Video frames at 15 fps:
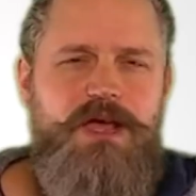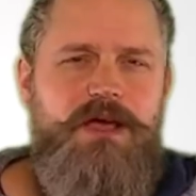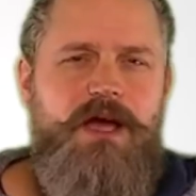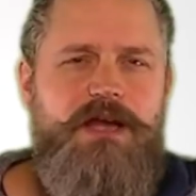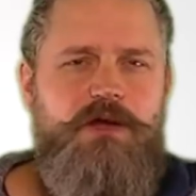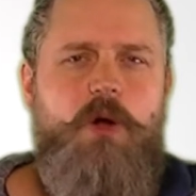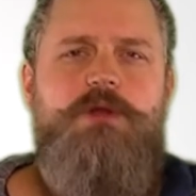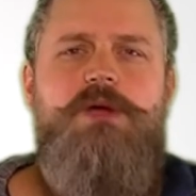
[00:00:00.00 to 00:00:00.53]

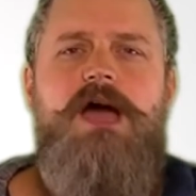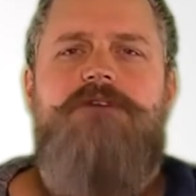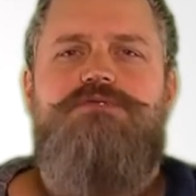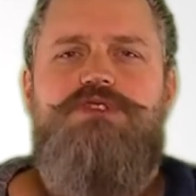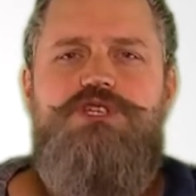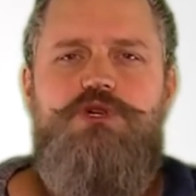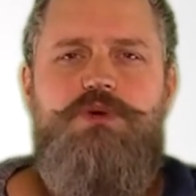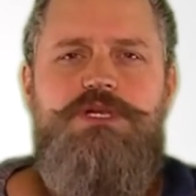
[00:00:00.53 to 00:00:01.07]
And all you have
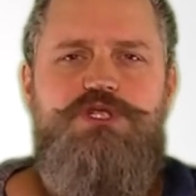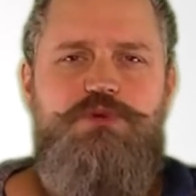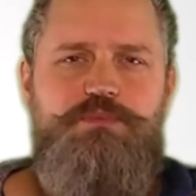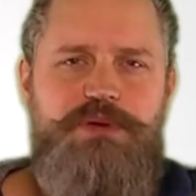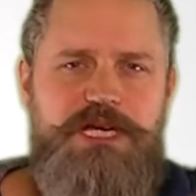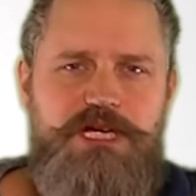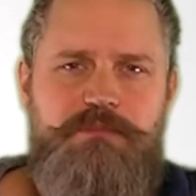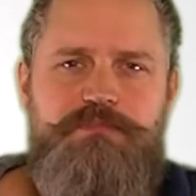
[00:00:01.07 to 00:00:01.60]
to do is to
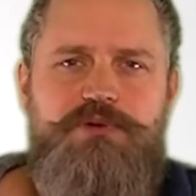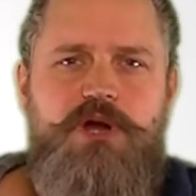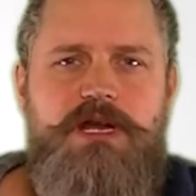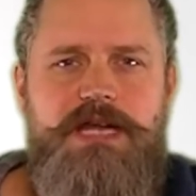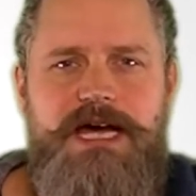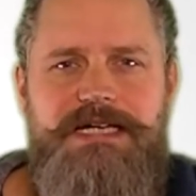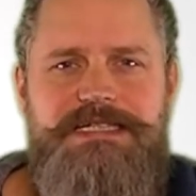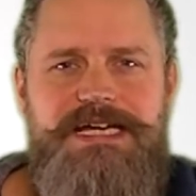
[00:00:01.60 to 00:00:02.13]
pick a
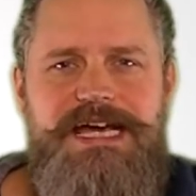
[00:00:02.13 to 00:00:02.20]
product.